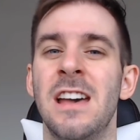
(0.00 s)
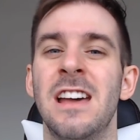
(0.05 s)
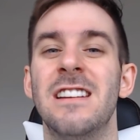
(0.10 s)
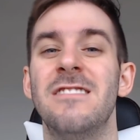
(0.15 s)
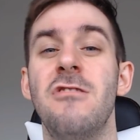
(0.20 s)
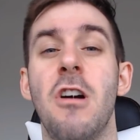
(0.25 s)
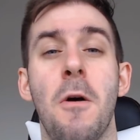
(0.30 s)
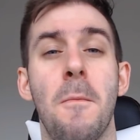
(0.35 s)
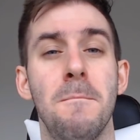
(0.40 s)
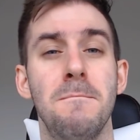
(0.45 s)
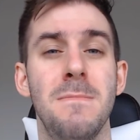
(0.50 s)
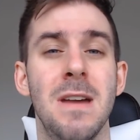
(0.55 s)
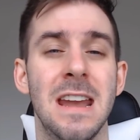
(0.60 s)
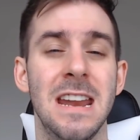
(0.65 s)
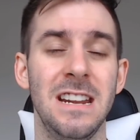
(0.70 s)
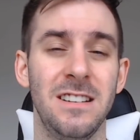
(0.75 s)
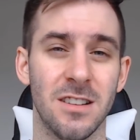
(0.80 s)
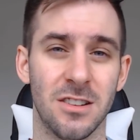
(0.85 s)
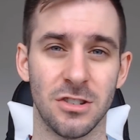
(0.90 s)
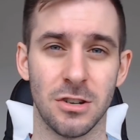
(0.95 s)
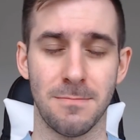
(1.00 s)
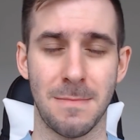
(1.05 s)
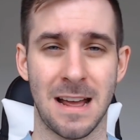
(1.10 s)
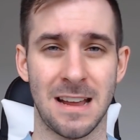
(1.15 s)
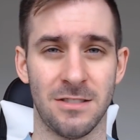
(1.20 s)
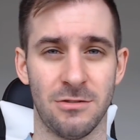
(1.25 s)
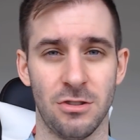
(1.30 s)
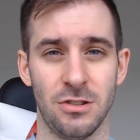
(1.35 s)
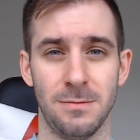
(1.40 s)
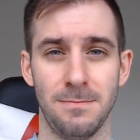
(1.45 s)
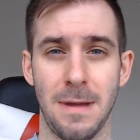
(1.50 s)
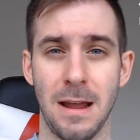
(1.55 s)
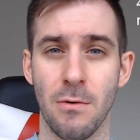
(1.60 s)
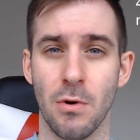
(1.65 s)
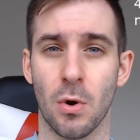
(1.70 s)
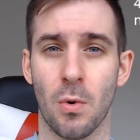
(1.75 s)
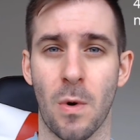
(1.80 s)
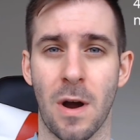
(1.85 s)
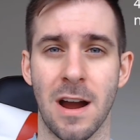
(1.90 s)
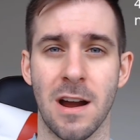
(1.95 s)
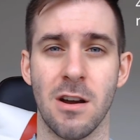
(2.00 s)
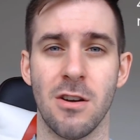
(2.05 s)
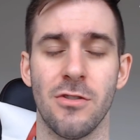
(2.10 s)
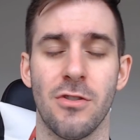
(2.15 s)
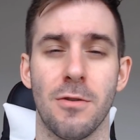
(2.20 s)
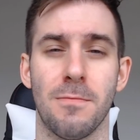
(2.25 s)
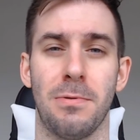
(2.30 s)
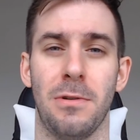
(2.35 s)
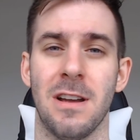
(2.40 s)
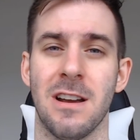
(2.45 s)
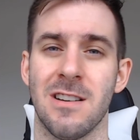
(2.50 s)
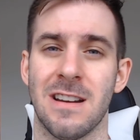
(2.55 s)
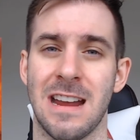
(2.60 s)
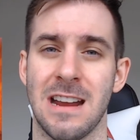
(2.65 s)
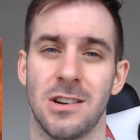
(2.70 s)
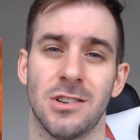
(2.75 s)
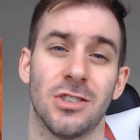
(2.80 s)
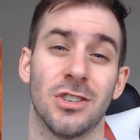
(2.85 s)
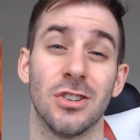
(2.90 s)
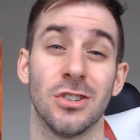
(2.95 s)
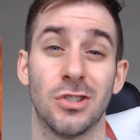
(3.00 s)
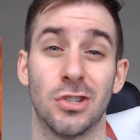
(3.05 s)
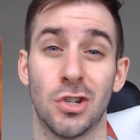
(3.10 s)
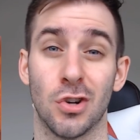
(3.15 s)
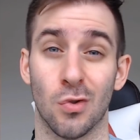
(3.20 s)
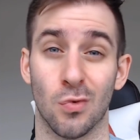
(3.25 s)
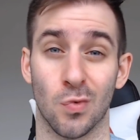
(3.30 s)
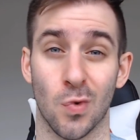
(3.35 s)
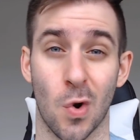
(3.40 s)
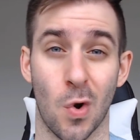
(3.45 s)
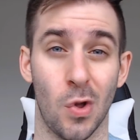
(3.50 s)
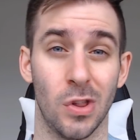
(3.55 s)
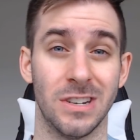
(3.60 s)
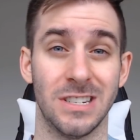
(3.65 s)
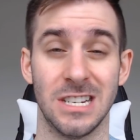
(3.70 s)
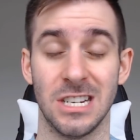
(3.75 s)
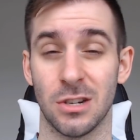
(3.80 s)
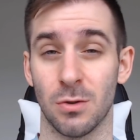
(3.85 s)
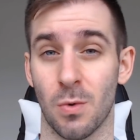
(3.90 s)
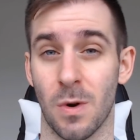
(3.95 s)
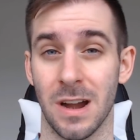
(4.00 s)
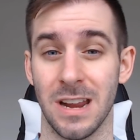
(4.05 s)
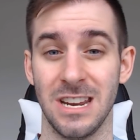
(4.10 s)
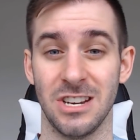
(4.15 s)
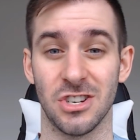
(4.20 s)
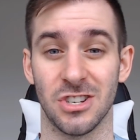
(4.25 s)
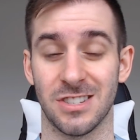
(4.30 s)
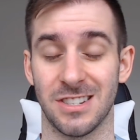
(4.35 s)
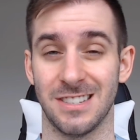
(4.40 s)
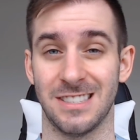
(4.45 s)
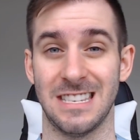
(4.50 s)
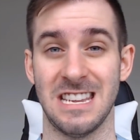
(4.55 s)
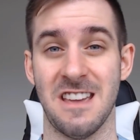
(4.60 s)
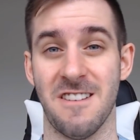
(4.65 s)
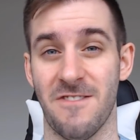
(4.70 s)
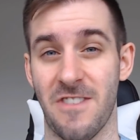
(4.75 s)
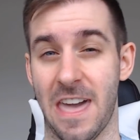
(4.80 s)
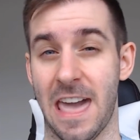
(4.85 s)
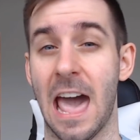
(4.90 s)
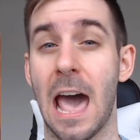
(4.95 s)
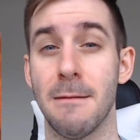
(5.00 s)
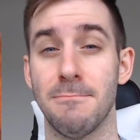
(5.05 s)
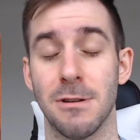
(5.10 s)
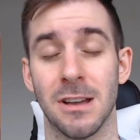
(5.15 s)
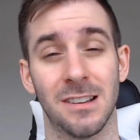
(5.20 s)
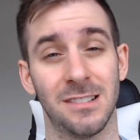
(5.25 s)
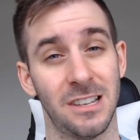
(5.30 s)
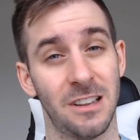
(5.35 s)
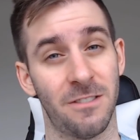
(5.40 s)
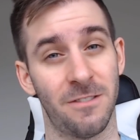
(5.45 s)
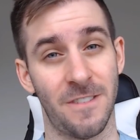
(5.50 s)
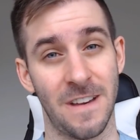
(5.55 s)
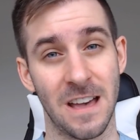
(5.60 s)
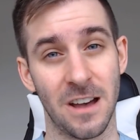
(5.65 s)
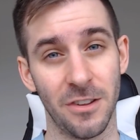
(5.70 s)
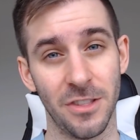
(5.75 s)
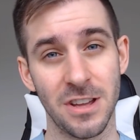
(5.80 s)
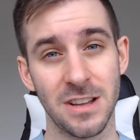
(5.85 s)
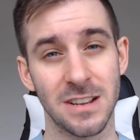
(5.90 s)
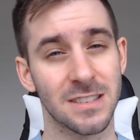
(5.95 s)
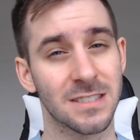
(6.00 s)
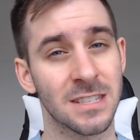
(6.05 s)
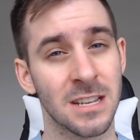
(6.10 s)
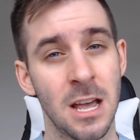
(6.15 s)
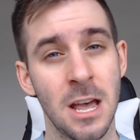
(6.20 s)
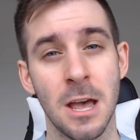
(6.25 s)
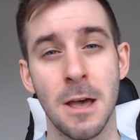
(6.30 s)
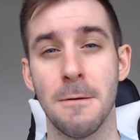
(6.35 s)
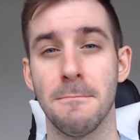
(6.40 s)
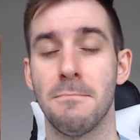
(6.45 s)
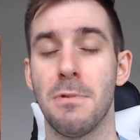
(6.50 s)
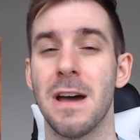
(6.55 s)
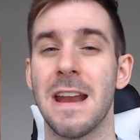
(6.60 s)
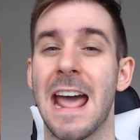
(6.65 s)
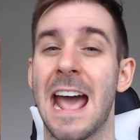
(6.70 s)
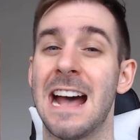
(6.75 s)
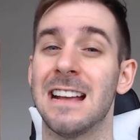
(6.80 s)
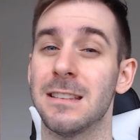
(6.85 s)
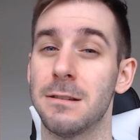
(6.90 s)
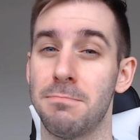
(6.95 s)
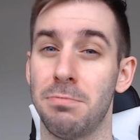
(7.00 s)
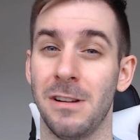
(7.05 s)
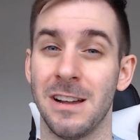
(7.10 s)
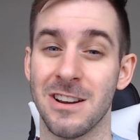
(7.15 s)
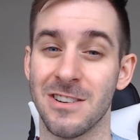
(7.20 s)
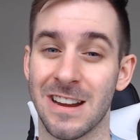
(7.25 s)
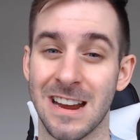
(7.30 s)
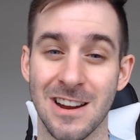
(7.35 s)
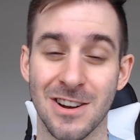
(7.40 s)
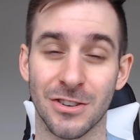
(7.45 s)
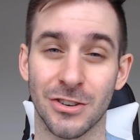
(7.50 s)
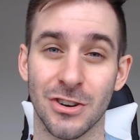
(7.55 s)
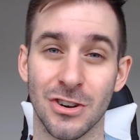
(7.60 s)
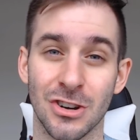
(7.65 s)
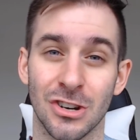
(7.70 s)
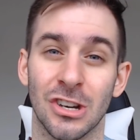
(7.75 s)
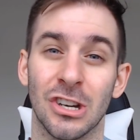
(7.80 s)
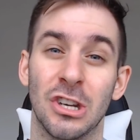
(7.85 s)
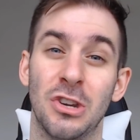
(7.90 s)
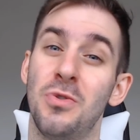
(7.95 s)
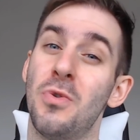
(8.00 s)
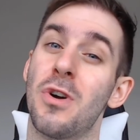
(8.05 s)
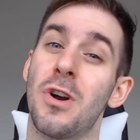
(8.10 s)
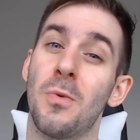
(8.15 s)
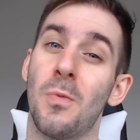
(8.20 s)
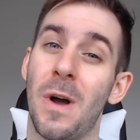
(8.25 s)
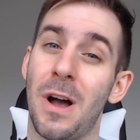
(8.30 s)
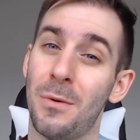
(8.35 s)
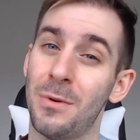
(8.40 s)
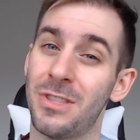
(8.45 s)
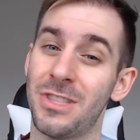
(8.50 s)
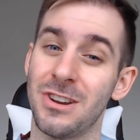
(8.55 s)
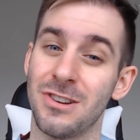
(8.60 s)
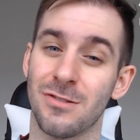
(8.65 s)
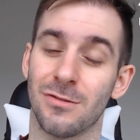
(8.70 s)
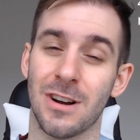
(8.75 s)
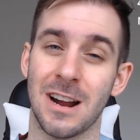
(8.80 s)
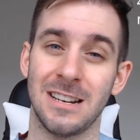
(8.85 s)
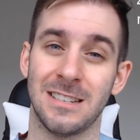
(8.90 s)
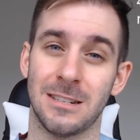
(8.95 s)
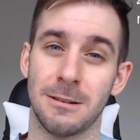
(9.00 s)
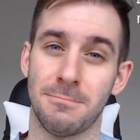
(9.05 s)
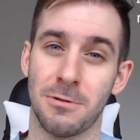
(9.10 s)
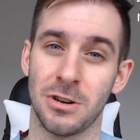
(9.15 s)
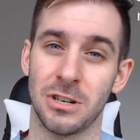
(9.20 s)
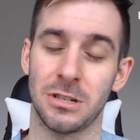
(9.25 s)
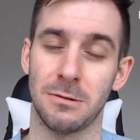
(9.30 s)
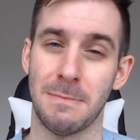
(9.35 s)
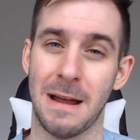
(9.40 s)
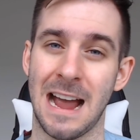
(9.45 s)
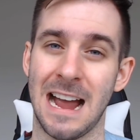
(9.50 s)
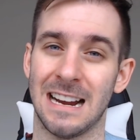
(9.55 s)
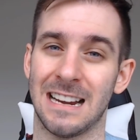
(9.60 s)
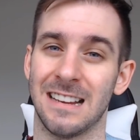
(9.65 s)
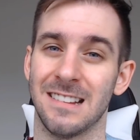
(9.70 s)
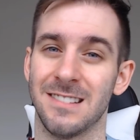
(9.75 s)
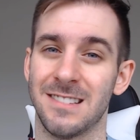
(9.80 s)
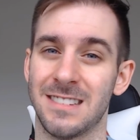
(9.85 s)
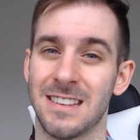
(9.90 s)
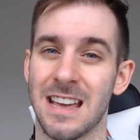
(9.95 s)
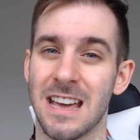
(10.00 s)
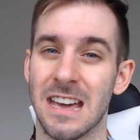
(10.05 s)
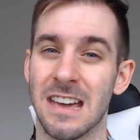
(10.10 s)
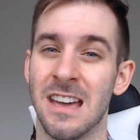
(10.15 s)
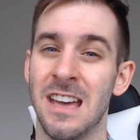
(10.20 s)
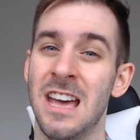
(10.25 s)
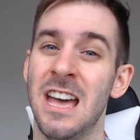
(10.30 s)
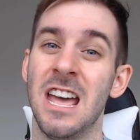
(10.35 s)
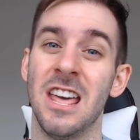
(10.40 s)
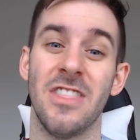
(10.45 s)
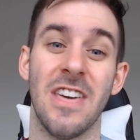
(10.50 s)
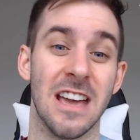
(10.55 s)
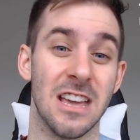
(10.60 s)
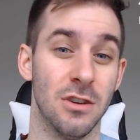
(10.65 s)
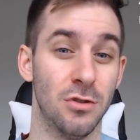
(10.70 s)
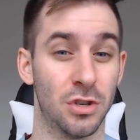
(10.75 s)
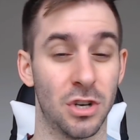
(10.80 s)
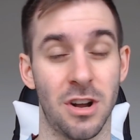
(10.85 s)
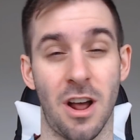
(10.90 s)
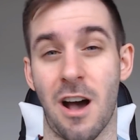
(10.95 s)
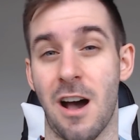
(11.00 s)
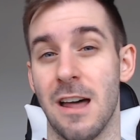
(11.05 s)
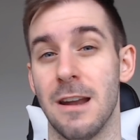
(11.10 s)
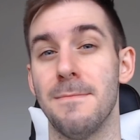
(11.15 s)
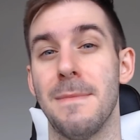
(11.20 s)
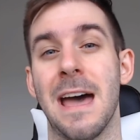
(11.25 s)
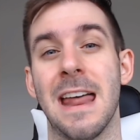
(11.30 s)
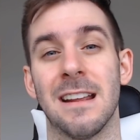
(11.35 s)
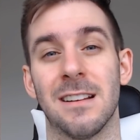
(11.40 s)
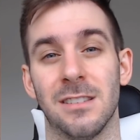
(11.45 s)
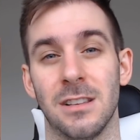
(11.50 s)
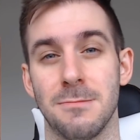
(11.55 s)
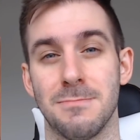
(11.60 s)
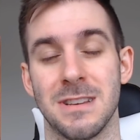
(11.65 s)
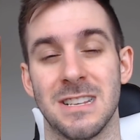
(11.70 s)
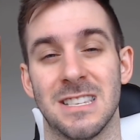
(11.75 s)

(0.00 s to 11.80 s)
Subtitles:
Now, many dungeon masters may require their player characters to roll a d20 just to see if they epically fail this, but as a player character, you are well within your rights to push back and say that you should automatically be